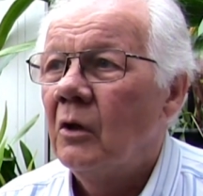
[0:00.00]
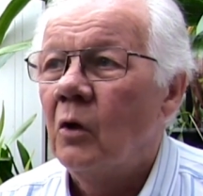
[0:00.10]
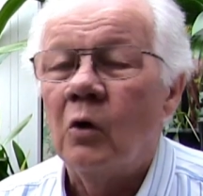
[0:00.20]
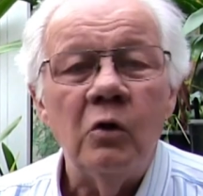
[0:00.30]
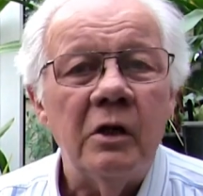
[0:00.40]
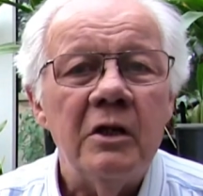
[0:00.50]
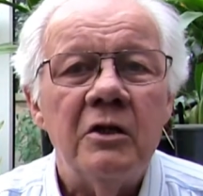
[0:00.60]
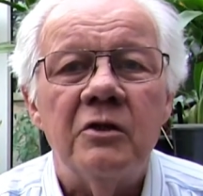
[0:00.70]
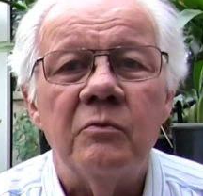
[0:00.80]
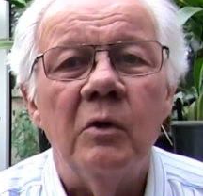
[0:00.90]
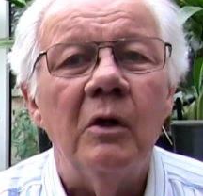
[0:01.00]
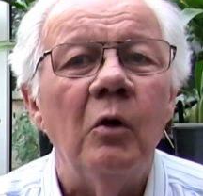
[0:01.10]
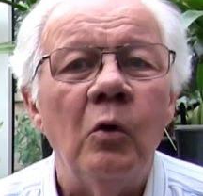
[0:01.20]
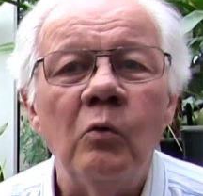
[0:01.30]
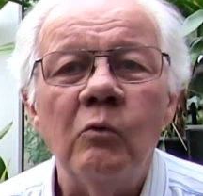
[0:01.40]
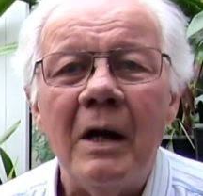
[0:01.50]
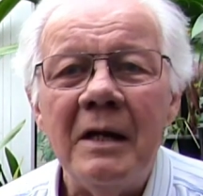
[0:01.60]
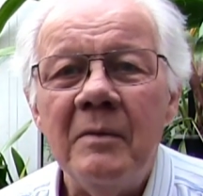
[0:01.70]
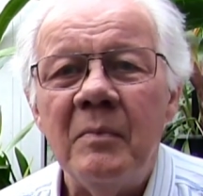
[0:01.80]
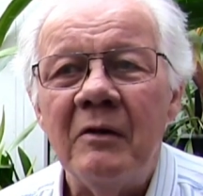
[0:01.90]
orchids will
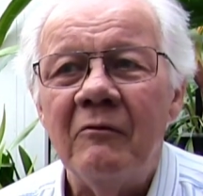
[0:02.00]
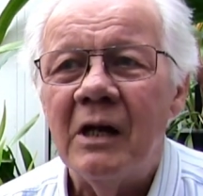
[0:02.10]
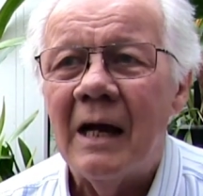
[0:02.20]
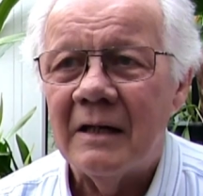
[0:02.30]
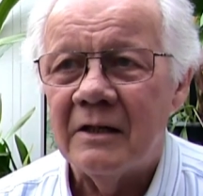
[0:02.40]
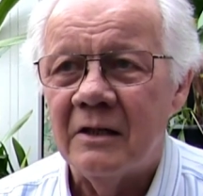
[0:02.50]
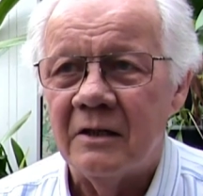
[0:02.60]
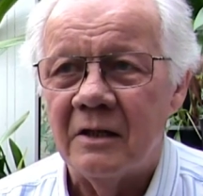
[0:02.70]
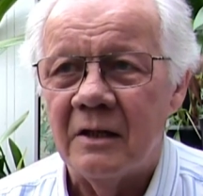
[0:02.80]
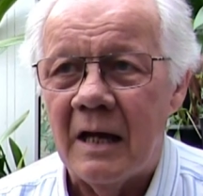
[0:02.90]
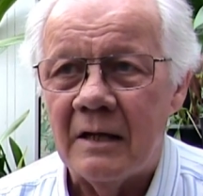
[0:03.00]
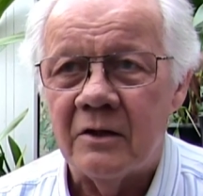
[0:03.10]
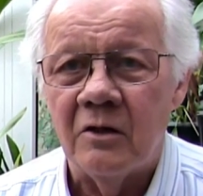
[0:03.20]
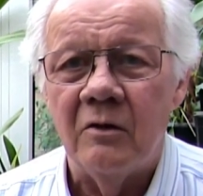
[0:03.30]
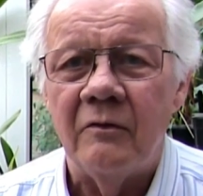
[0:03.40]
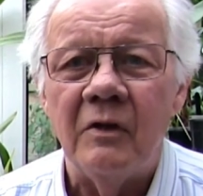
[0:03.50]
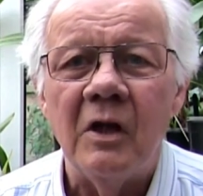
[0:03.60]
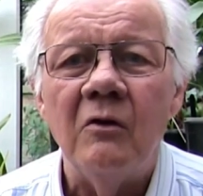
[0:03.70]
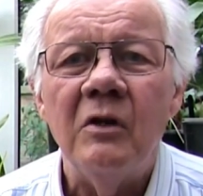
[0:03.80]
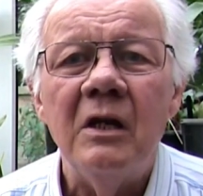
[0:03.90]
already be reacting to that. So if the
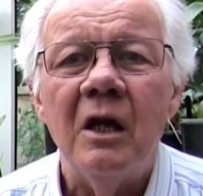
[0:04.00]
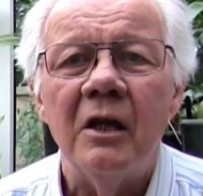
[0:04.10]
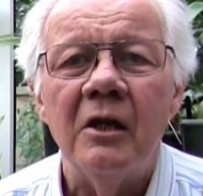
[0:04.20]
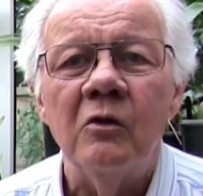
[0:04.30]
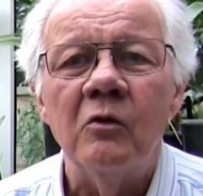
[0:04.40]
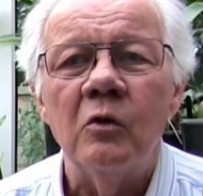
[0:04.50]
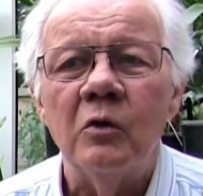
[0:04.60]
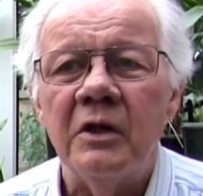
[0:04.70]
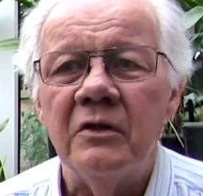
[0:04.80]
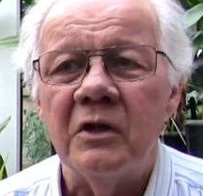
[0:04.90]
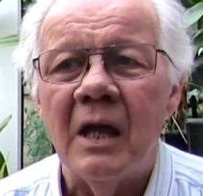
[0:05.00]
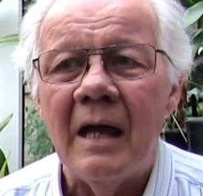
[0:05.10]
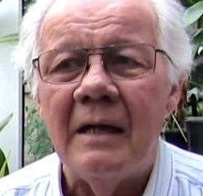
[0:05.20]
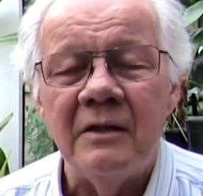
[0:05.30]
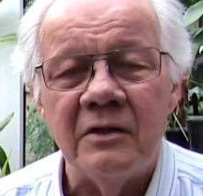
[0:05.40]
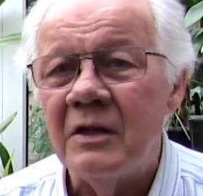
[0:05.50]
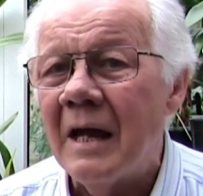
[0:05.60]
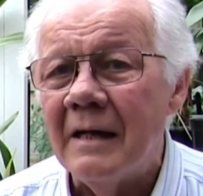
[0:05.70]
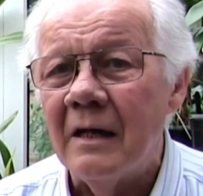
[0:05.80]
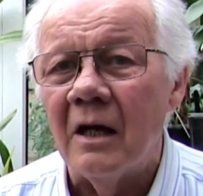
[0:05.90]
only light your orchids get is
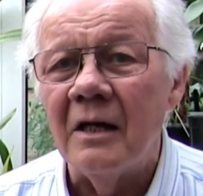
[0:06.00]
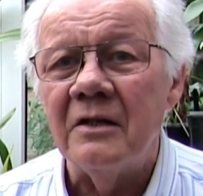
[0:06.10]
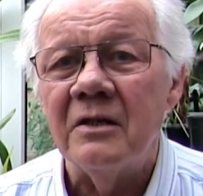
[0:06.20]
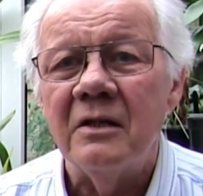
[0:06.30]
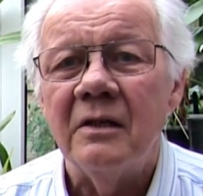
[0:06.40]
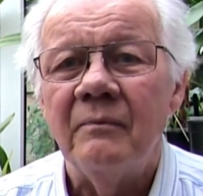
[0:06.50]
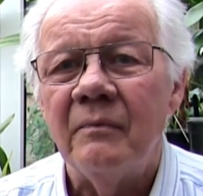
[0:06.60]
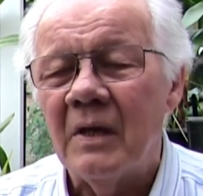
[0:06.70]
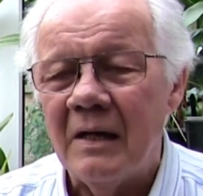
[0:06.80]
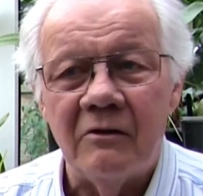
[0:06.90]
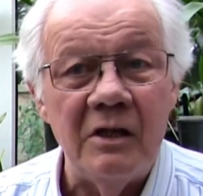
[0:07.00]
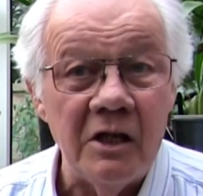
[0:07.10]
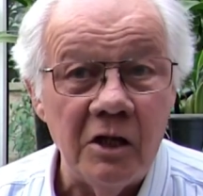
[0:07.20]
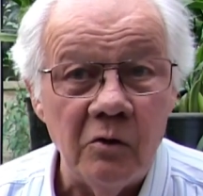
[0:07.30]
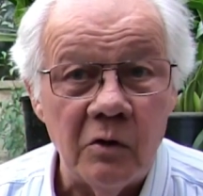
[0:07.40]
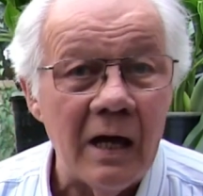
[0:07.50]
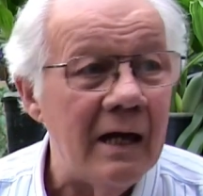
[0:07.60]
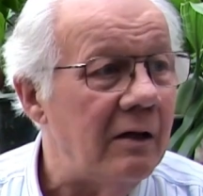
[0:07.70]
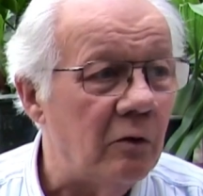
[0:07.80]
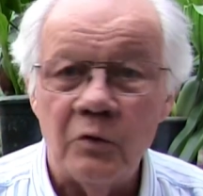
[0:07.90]
daylight here in the
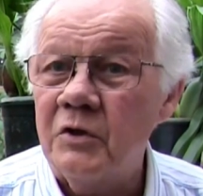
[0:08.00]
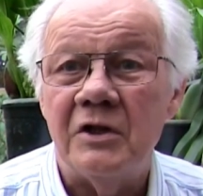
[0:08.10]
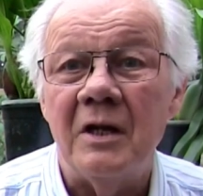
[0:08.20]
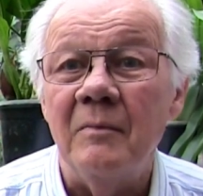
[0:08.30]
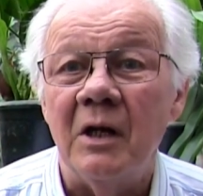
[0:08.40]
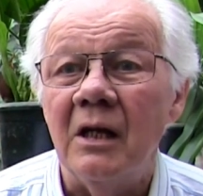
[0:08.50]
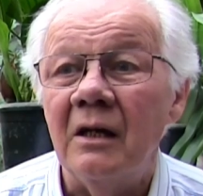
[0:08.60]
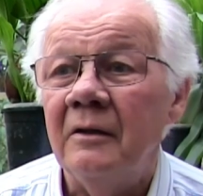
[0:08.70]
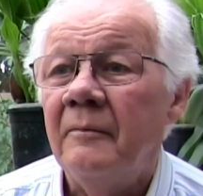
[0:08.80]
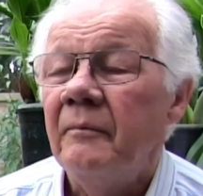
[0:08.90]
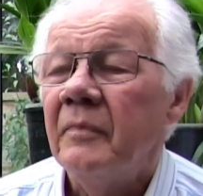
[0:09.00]
UK or similar,